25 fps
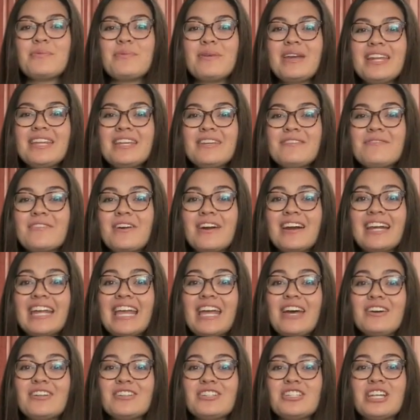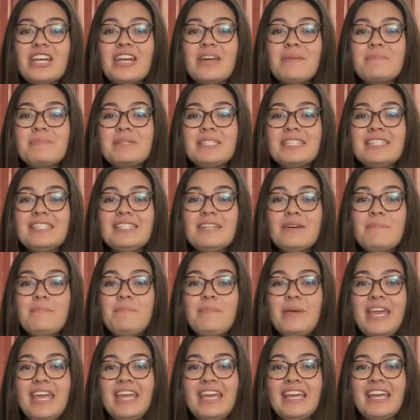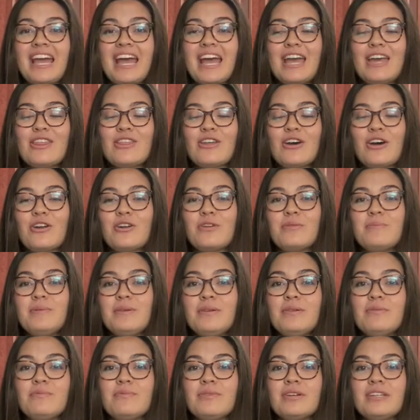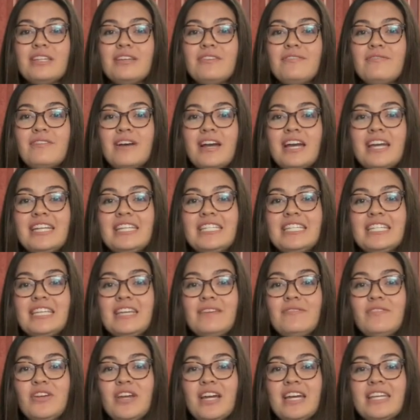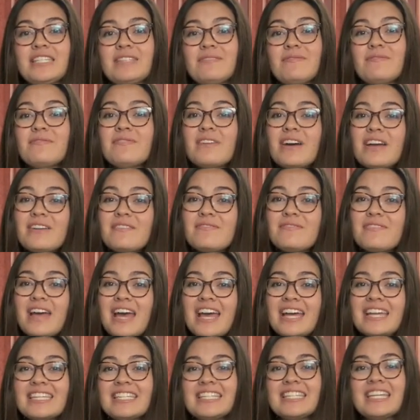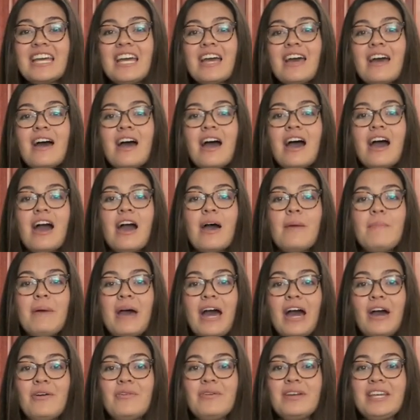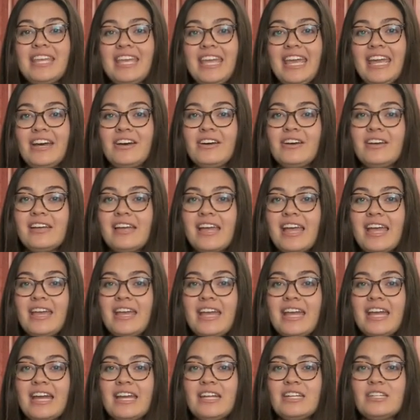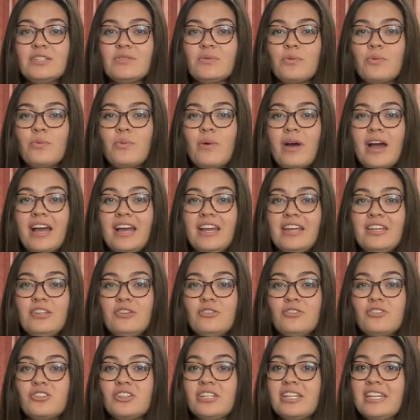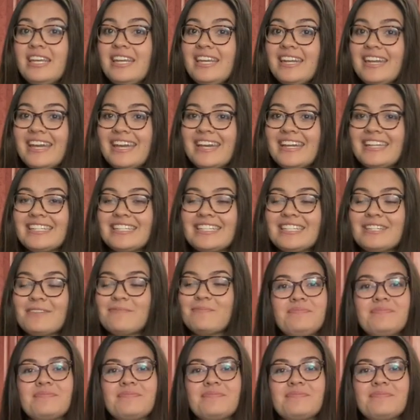waiting for our kale chips to bake, I thought it would be really fun to give you guys some fun facts about kale and why you should eat it.